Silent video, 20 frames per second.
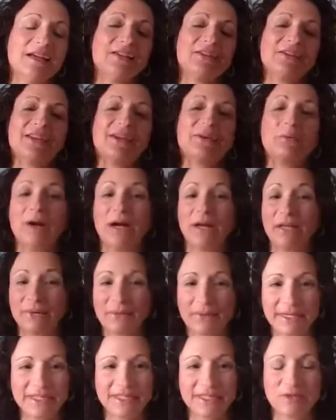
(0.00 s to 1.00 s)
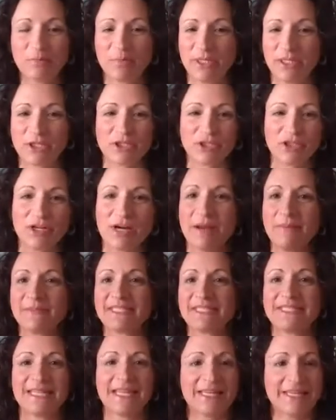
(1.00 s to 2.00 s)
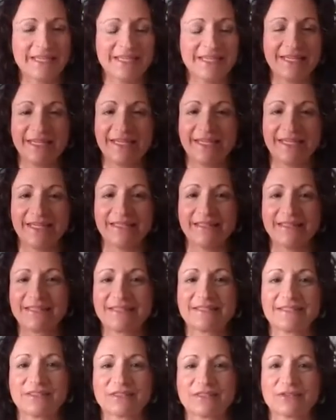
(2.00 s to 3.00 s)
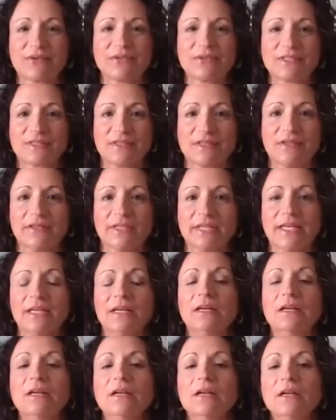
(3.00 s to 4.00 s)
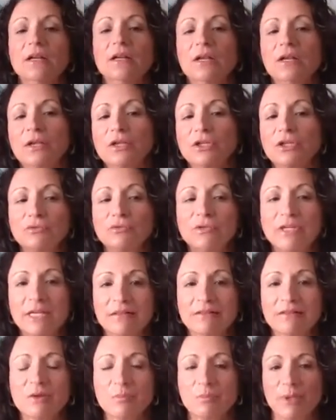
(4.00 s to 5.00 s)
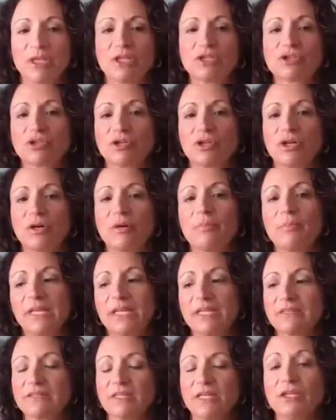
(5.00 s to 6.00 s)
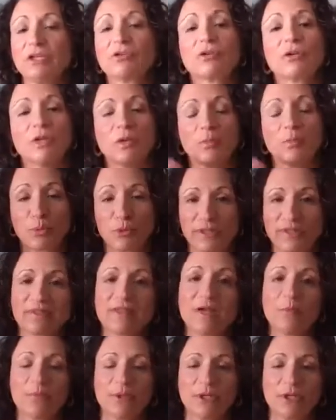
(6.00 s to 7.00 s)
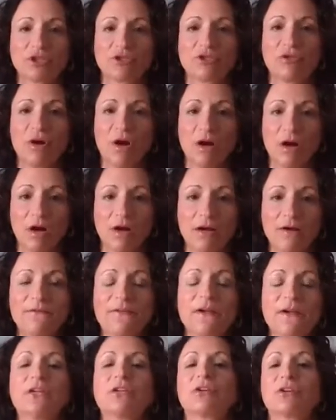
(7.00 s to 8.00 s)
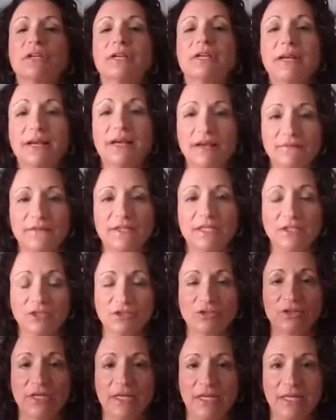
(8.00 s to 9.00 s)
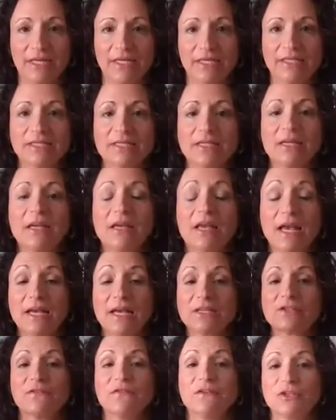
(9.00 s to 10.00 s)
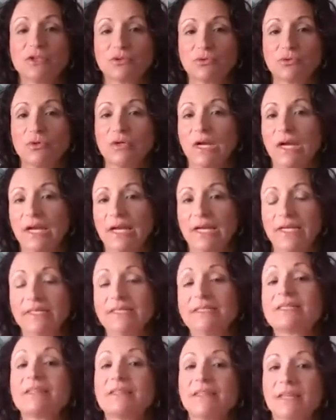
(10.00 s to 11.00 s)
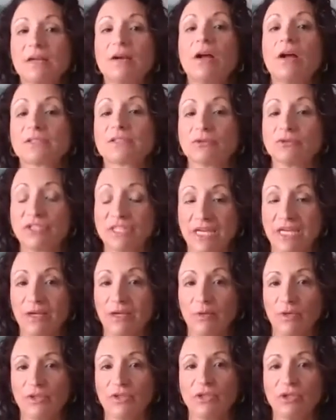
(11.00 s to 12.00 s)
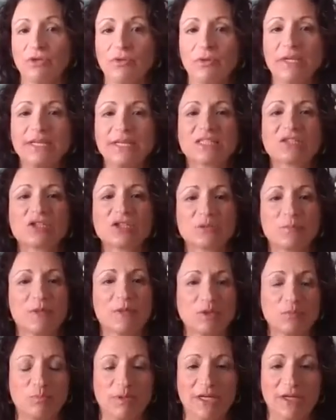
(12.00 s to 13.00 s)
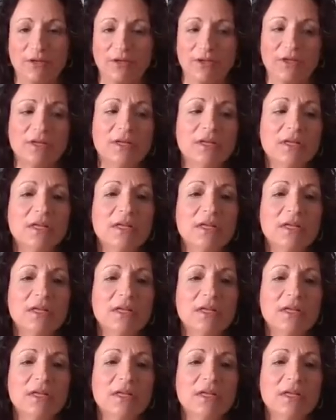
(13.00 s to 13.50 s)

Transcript: And you're like, why do I need a picture? I'm standing in it. This is so silly. You need the picture because then you're going to print that picture off and you're going to have it in your hand as a visual guide to then also take with you. And it's just much bigger.